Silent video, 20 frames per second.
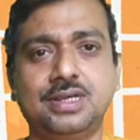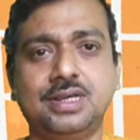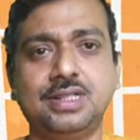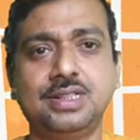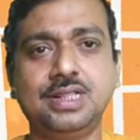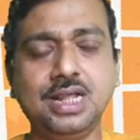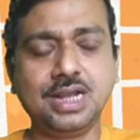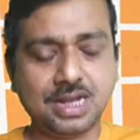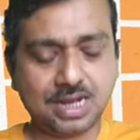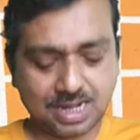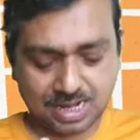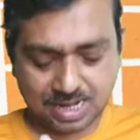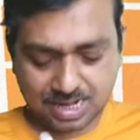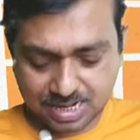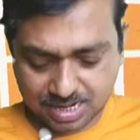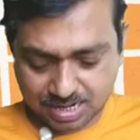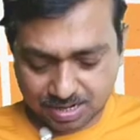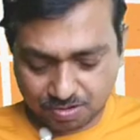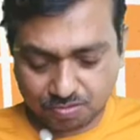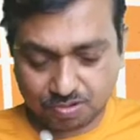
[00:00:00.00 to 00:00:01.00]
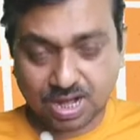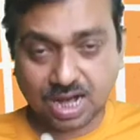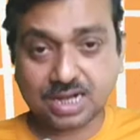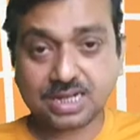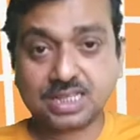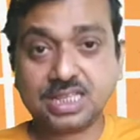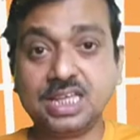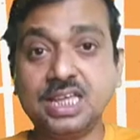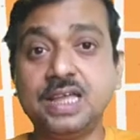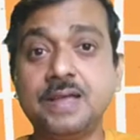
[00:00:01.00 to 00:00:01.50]
Then look
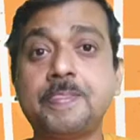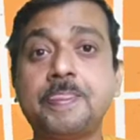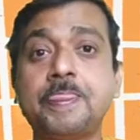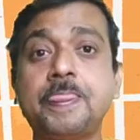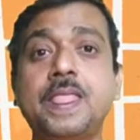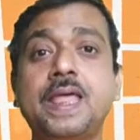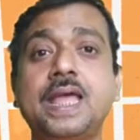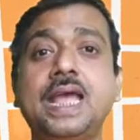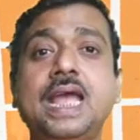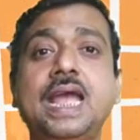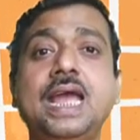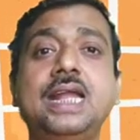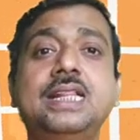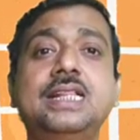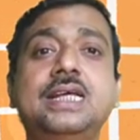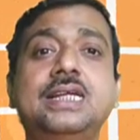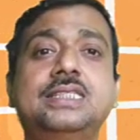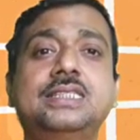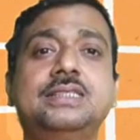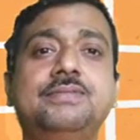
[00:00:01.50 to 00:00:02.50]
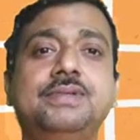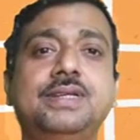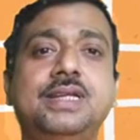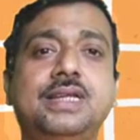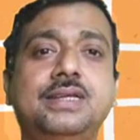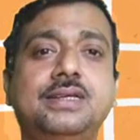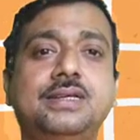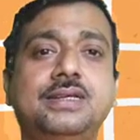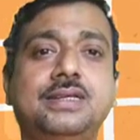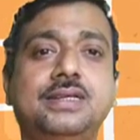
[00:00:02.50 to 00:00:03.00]
at the another simile.